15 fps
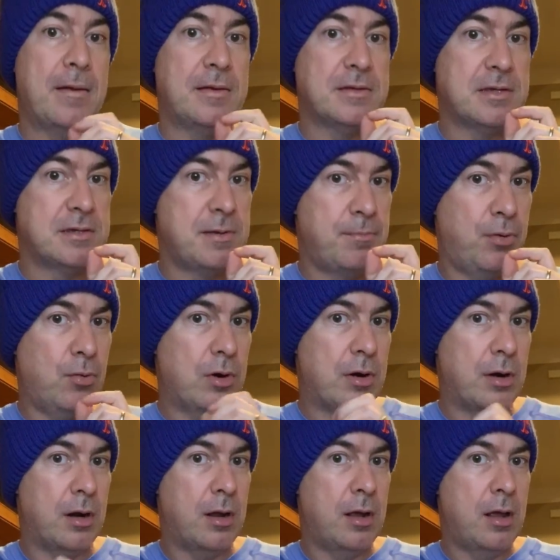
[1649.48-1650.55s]
This is important.
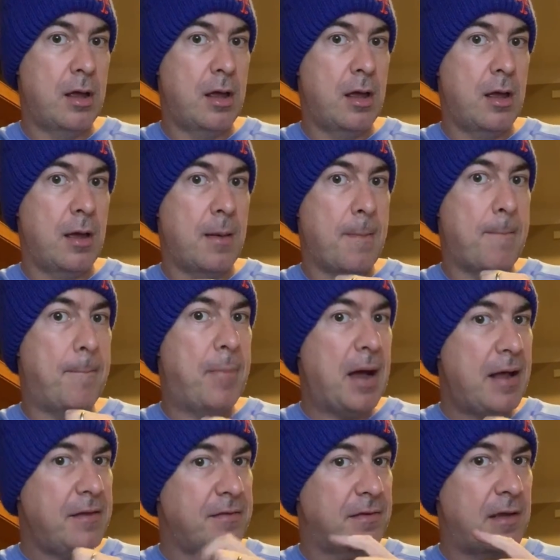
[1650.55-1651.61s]

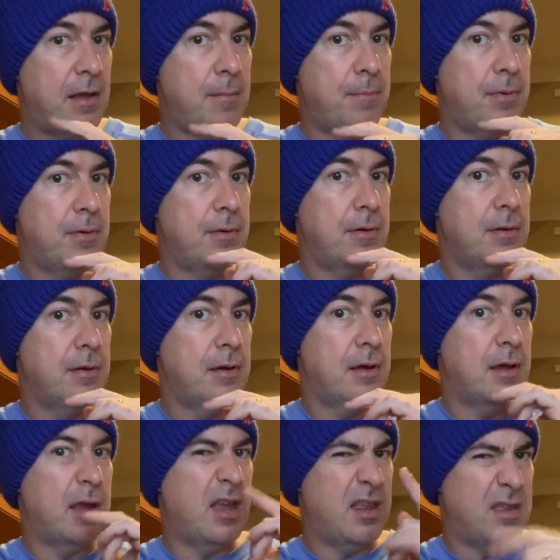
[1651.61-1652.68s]
Bicep
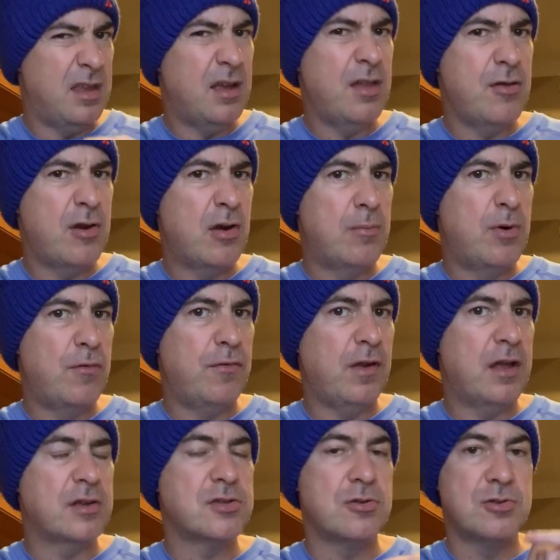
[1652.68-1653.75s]
and the other elbow
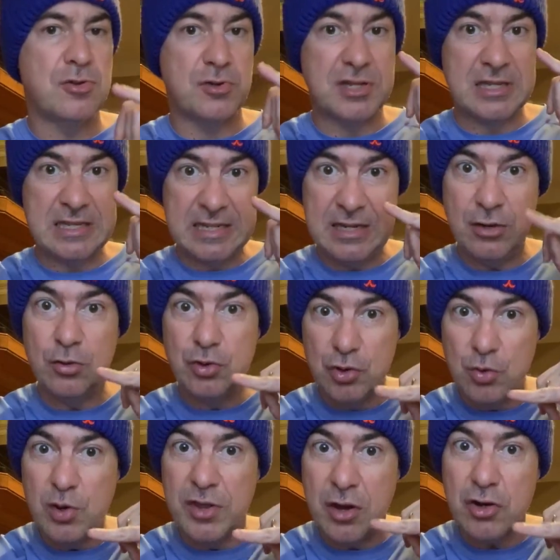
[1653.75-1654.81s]
flexors are still
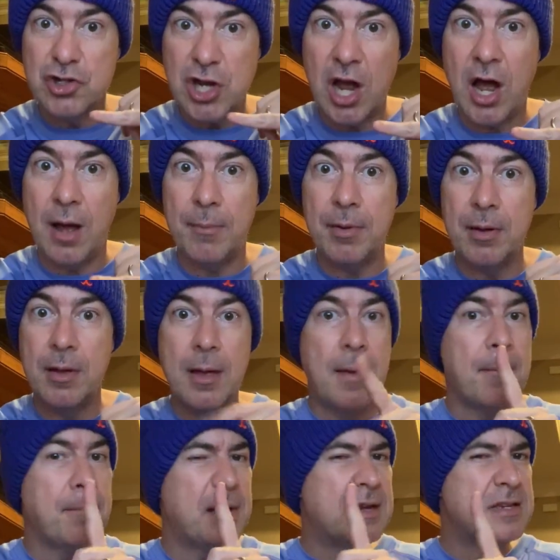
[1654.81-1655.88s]
doing their job.
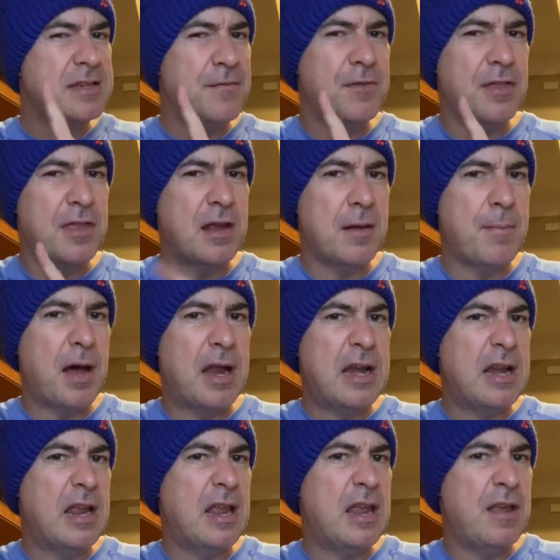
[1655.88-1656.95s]
Because if you think about it,
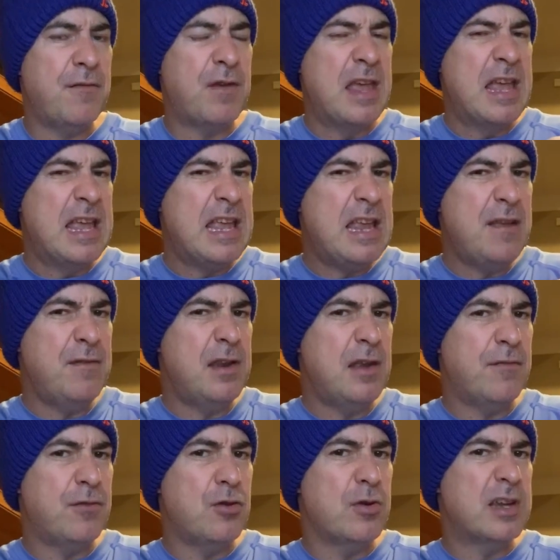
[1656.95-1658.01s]
if even
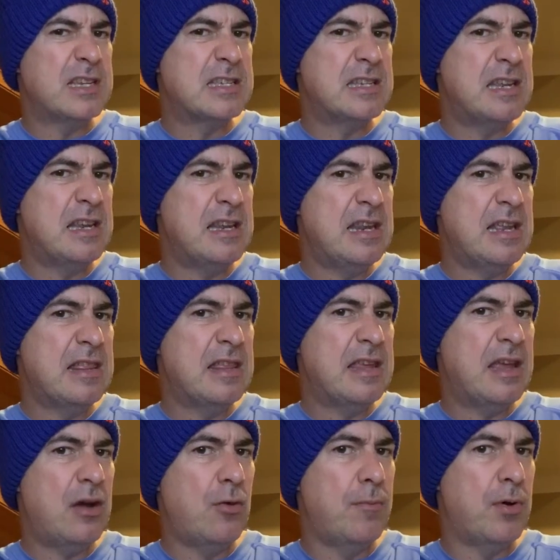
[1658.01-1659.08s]
if you're extending
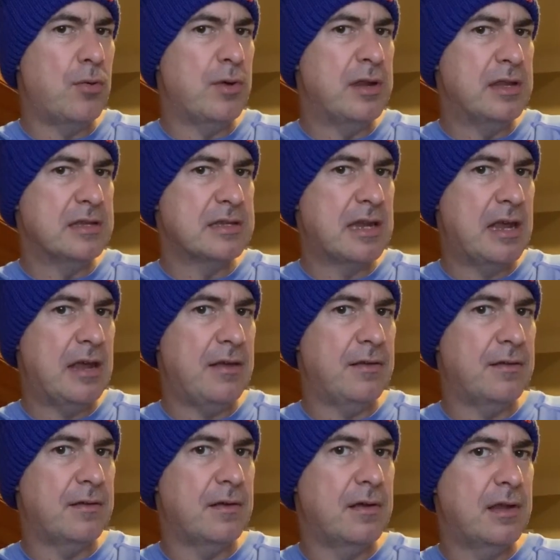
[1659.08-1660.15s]
the elbow in this
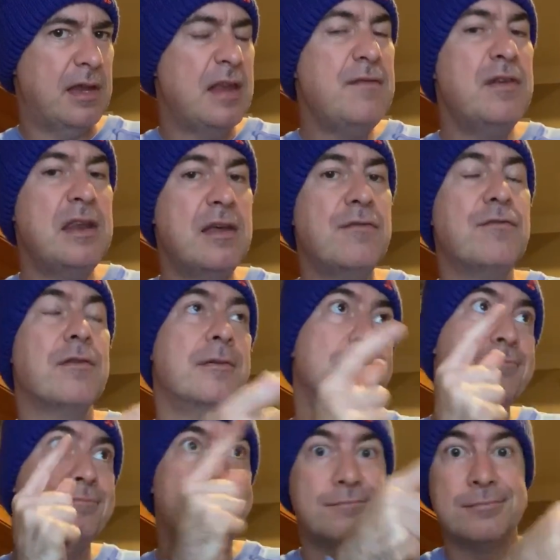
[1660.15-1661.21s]
case, even if
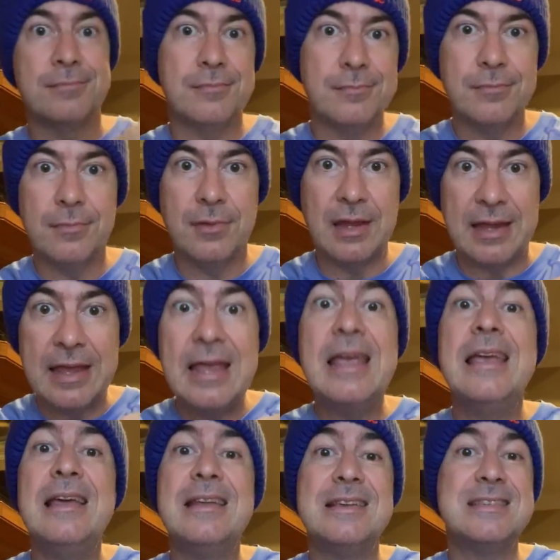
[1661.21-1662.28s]
the
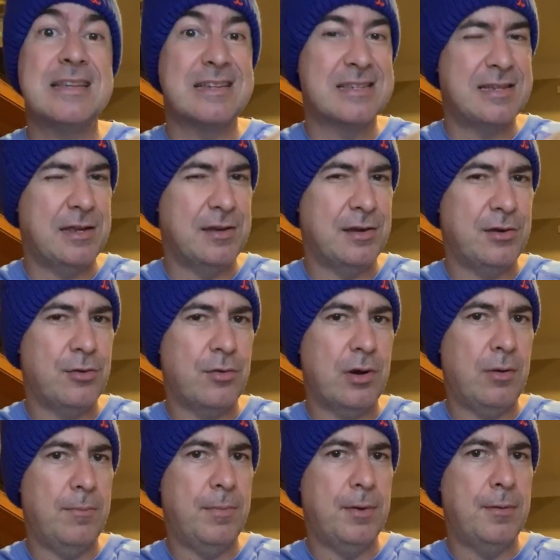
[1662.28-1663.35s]
kid is extending your
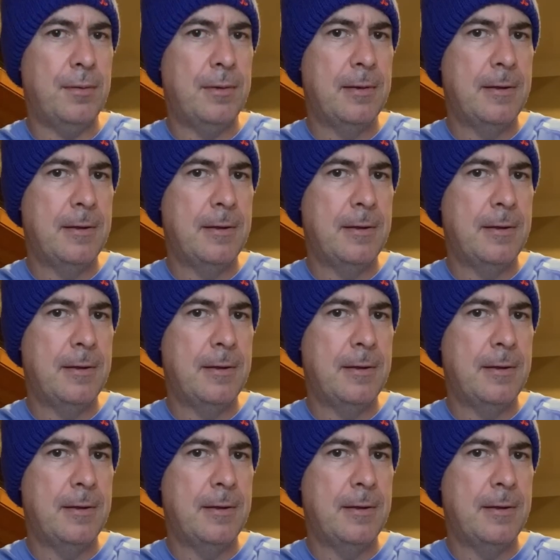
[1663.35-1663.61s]
elbow,